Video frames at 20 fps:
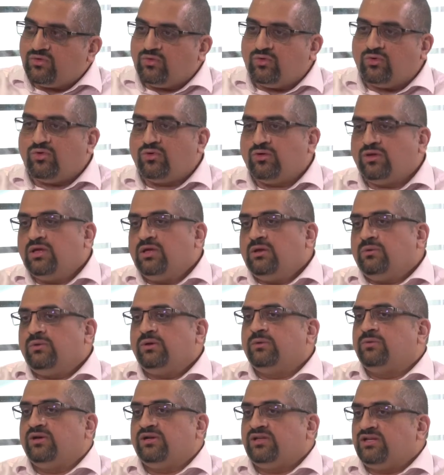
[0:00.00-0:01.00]
or
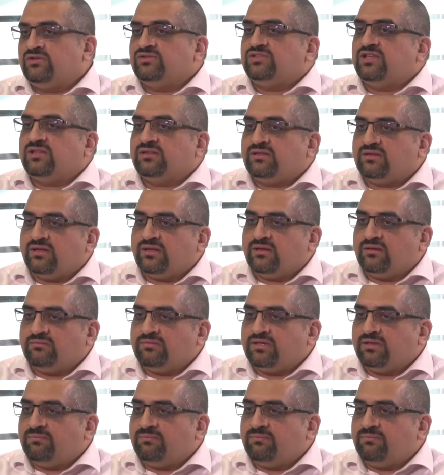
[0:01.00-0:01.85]
we weren't using the